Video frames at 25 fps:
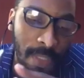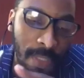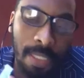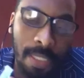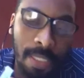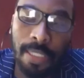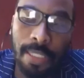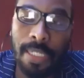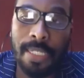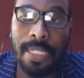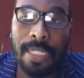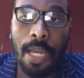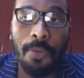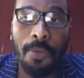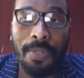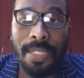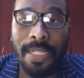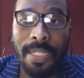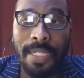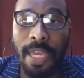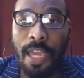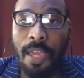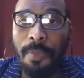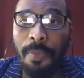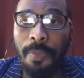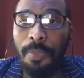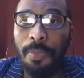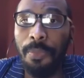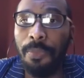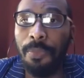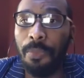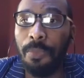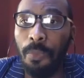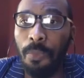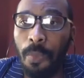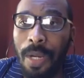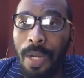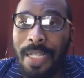The soundscape,
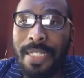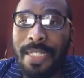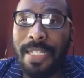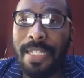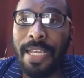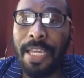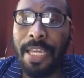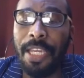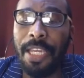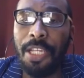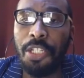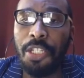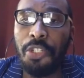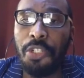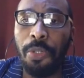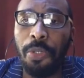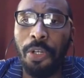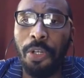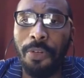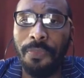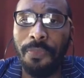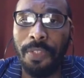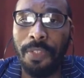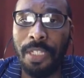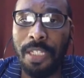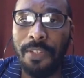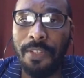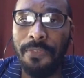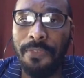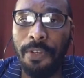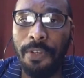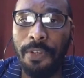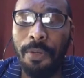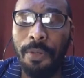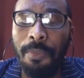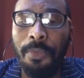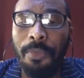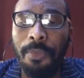where is the history of this
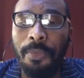film?